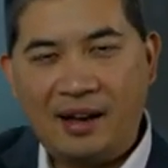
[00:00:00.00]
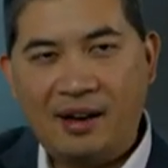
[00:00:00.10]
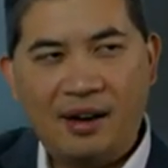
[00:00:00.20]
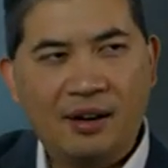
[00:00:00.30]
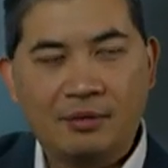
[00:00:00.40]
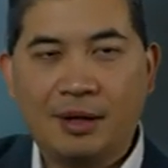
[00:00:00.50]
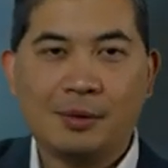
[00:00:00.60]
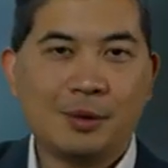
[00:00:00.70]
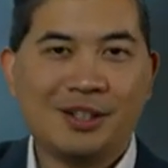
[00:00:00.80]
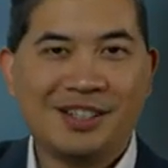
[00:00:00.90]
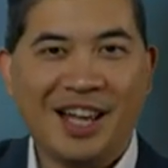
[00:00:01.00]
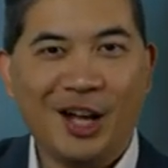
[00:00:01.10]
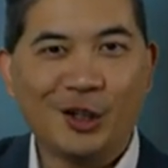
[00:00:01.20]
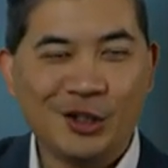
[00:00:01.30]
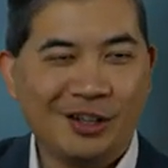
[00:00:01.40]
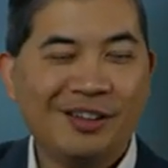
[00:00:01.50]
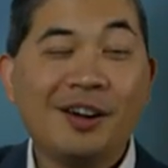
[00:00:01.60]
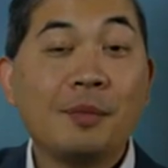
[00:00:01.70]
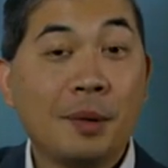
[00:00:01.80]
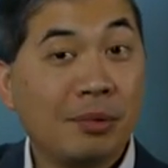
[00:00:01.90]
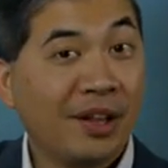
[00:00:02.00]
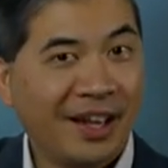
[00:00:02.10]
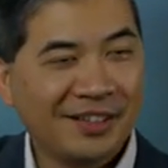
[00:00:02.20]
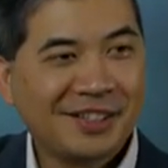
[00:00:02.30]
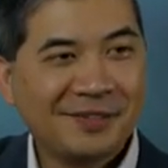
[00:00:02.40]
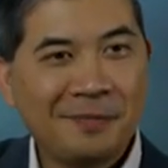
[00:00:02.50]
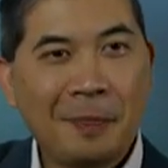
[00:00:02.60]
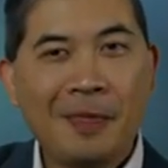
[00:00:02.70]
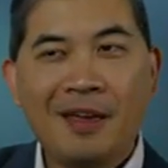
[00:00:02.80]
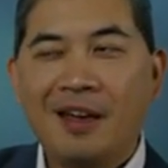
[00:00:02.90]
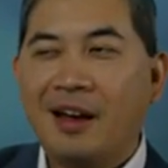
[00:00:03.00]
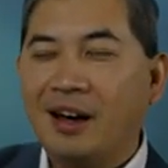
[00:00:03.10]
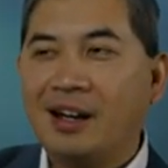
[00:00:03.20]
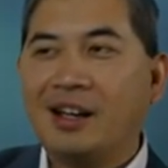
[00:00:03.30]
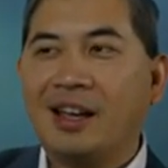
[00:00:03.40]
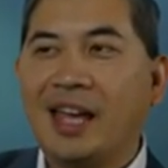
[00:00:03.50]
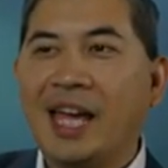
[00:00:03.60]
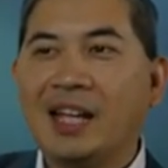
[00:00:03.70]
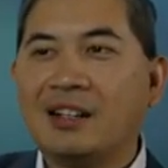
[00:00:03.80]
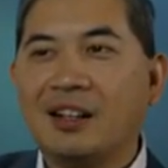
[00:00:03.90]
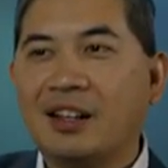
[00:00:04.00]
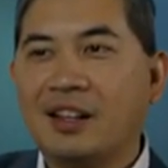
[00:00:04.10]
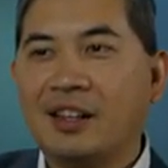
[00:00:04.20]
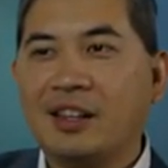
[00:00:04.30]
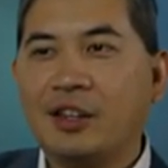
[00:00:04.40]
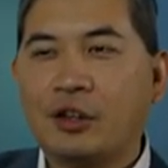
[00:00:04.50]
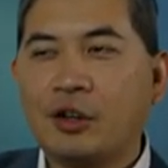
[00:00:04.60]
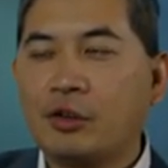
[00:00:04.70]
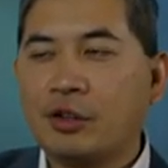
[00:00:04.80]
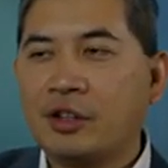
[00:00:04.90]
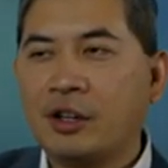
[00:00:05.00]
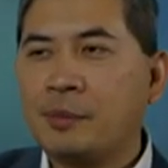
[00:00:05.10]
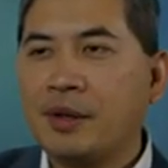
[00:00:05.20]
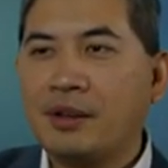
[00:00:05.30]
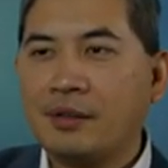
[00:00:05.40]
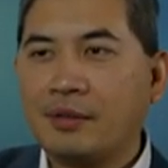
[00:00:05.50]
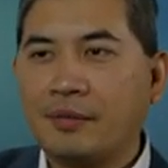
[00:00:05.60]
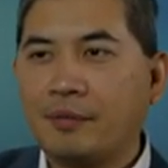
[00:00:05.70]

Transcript: Uh, I was about to say algae, but plants, uh, and you, you'll it'll be